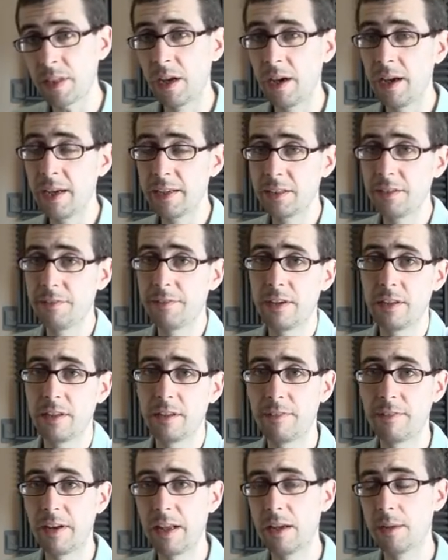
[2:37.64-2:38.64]
I actually find
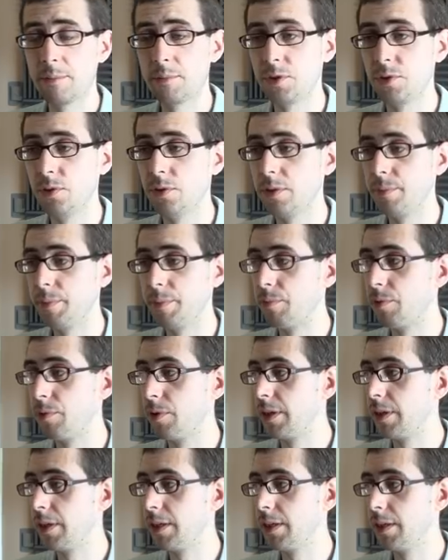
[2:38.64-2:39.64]
the FlatHub store to be
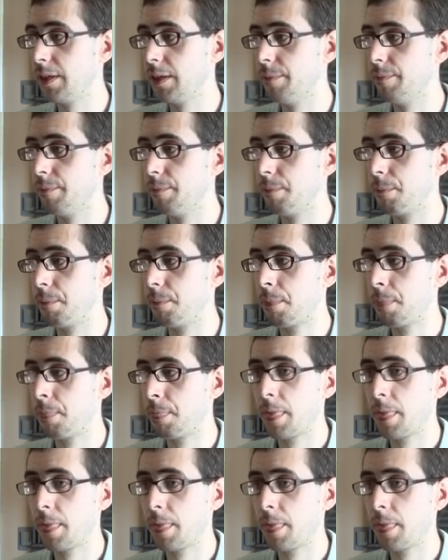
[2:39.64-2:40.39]
pretty um,